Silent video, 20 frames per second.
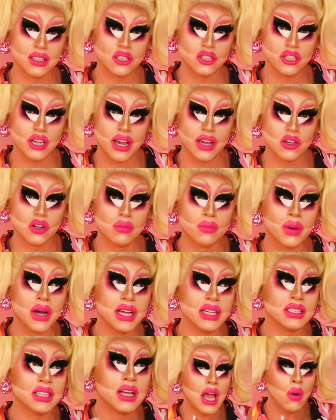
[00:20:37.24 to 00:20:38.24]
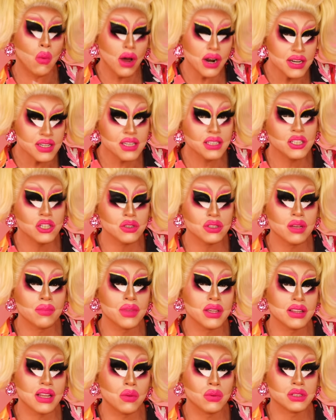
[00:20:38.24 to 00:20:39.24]
this channel, but I wanted to do
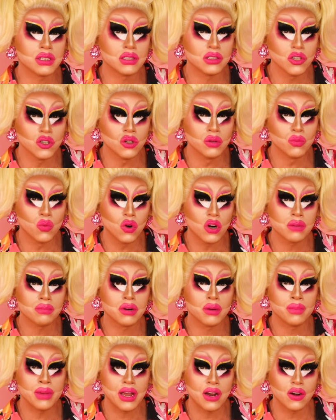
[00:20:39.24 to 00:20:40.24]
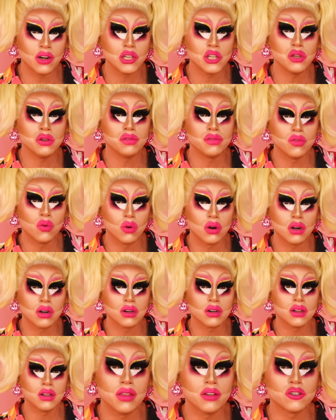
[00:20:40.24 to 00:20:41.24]
something that was a little more preparing you
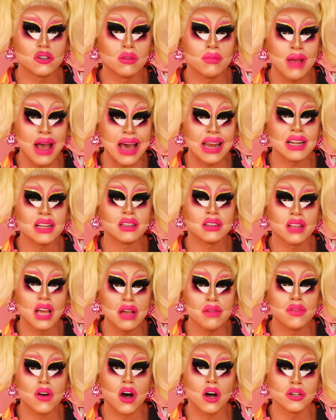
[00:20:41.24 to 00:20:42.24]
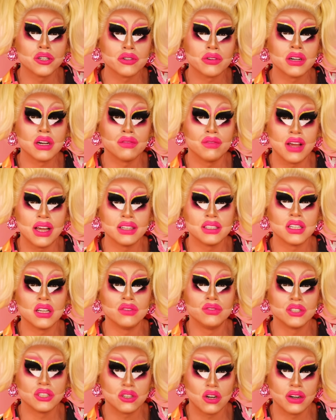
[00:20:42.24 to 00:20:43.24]
for the dramatic life altering event
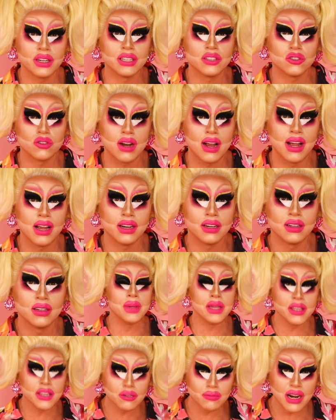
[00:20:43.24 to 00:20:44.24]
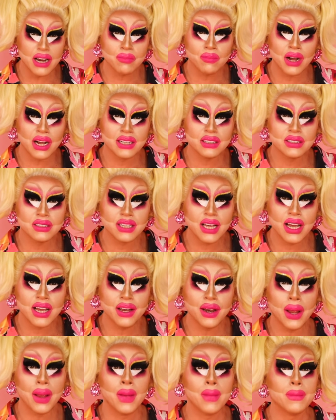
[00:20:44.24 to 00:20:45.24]
of starting drag. Be in the right
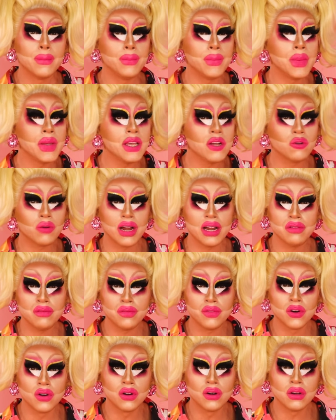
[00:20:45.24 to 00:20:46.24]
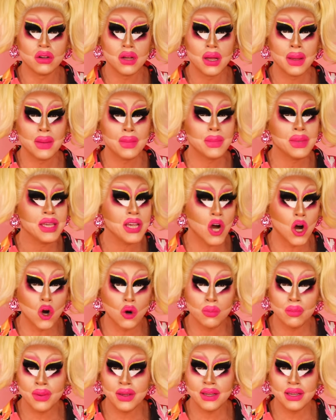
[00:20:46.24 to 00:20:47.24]
mindset, be grateful, be
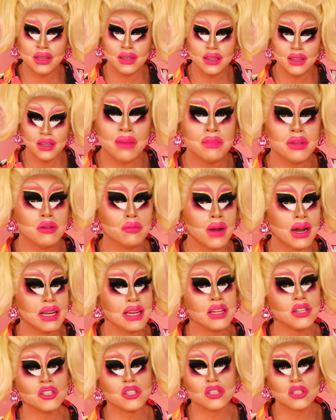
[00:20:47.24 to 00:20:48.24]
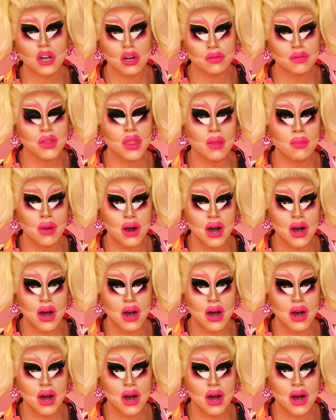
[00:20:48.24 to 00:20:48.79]
open and be ready to start from the